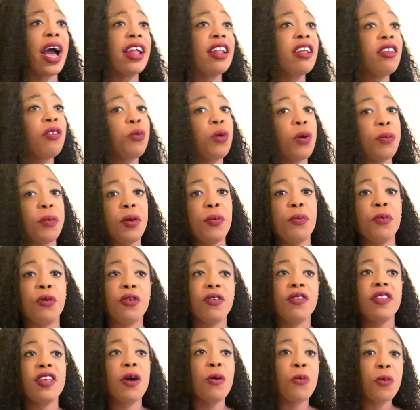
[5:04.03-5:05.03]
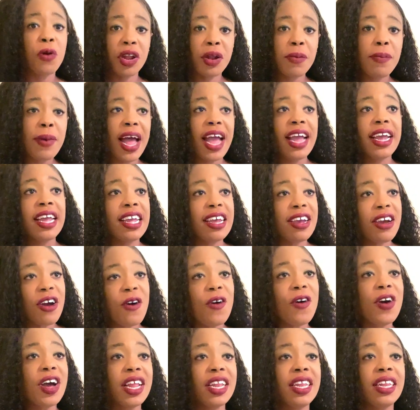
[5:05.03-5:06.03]
this woman burst your water bag and
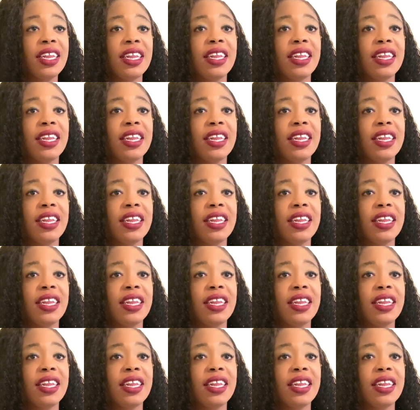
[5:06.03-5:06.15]
gone.